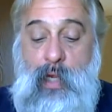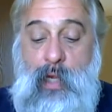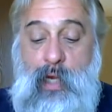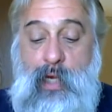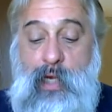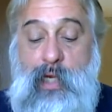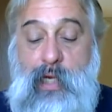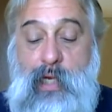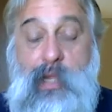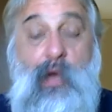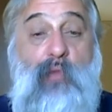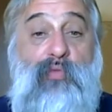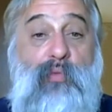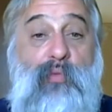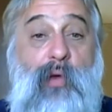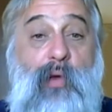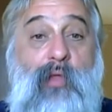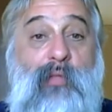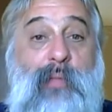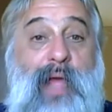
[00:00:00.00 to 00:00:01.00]
He did go
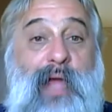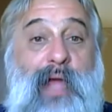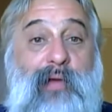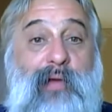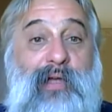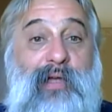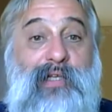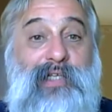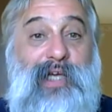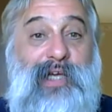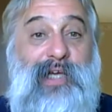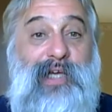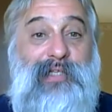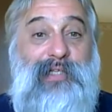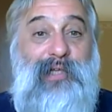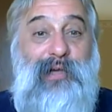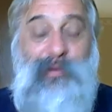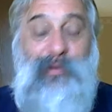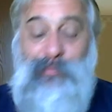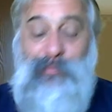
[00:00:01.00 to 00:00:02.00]
through all the background
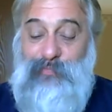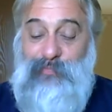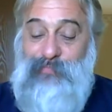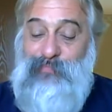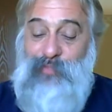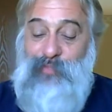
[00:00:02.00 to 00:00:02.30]
checks, though.